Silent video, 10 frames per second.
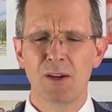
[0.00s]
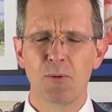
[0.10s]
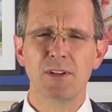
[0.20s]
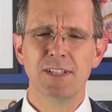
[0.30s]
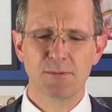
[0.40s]

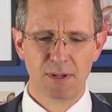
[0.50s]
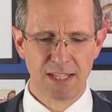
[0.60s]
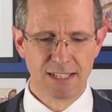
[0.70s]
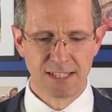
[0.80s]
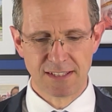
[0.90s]
What this one
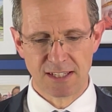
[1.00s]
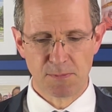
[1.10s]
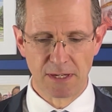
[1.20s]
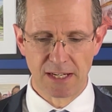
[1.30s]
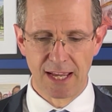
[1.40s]
is there's
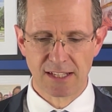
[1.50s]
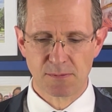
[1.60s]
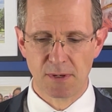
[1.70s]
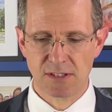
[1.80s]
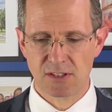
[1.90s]
been
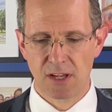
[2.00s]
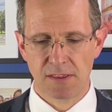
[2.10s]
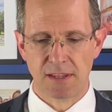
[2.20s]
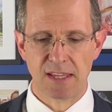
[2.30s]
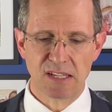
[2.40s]
announcements
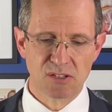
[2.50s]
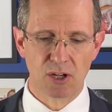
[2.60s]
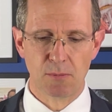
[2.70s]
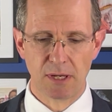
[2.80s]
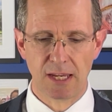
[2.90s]
that there's
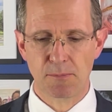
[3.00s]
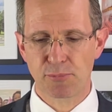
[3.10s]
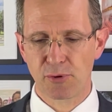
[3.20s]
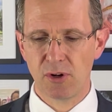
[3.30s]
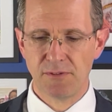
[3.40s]
going to be
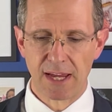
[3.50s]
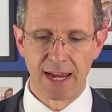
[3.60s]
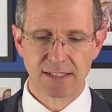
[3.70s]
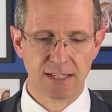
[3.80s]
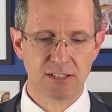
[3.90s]
improved
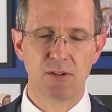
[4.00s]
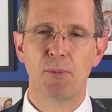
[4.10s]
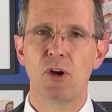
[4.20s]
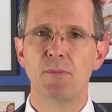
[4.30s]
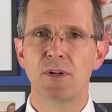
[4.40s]
access to
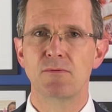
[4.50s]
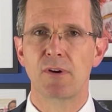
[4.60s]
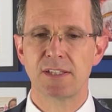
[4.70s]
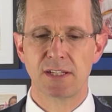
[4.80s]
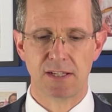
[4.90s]
permanent
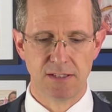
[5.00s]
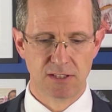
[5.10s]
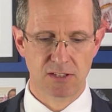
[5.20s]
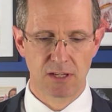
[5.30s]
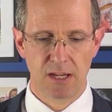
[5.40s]

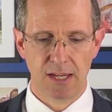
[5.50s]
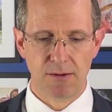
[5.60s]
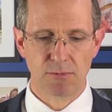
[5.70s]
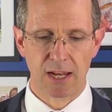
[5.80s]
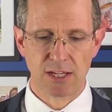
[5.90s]
residence
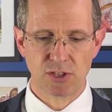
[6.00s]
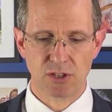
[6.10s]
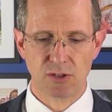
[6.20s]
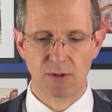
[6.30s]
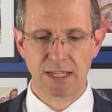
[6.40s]
in
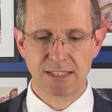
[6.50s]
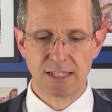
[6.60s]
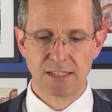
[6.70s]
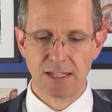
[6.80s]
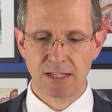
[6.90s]
relation to
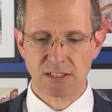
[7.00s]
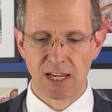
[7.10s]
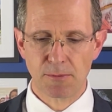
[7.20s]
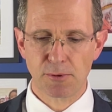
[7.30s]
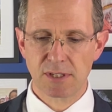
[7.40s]
existing
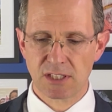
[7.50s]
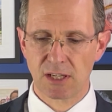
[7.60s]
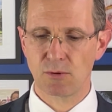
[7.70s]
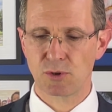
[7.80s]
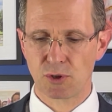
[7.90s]
temporary
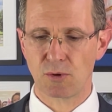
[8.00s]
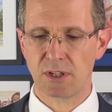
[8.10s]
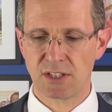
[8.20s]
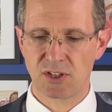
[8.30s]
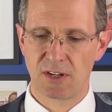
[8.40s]
skills
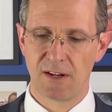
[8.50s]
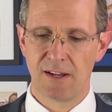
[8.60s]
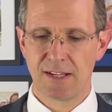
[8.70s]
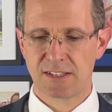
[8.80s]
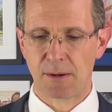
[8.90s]
shortage
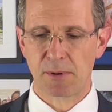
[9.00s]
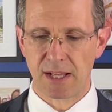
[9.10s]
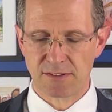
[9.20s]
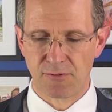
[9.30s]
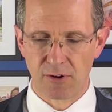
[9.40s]

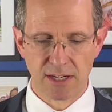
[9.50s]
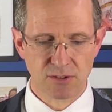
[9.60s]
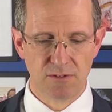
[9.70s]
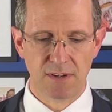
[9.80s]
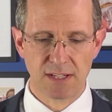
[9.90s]
subclass
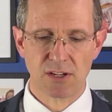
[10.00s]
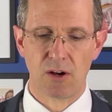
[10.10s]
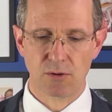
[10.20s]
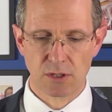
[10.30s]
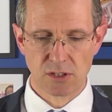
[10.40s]
482 visa
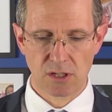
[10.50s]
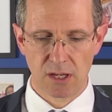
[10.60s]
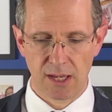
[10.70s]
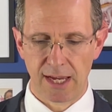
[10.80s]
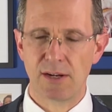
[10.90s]
holders
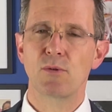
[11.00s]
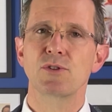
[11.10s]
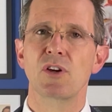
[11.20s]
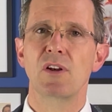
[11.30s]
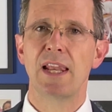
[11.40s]
and
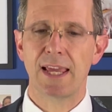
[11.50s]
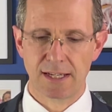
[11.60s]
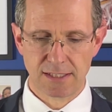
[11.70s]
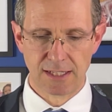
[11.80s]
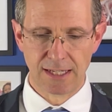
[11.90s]
also
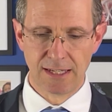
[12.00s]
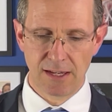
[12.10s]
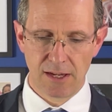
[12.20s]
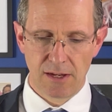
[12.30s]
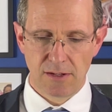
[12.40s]
legacy
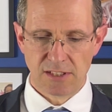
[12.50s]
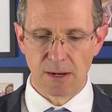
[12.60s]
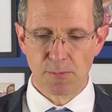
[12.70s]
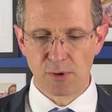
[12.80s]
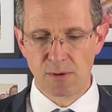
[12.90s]

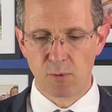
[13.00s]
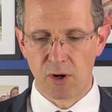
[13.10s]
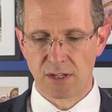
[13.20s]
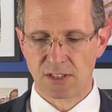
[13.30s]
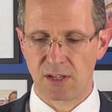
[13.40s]
temporary
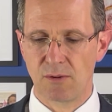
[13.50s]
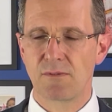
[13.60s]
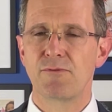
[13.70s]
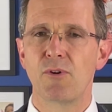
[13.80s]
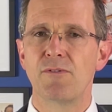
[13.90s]
work
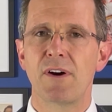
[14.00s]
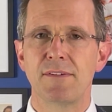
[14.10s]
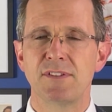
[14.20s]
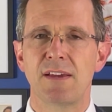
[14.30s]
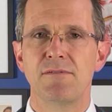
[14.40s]
skilled
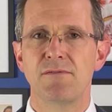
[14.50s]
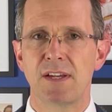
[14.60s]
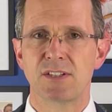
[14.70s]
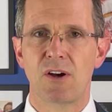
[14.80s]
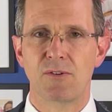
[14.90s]
457
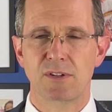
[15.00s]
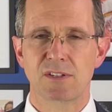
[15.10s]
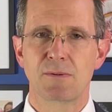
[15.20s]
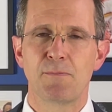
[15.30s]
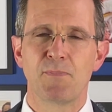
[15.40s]
visa holders.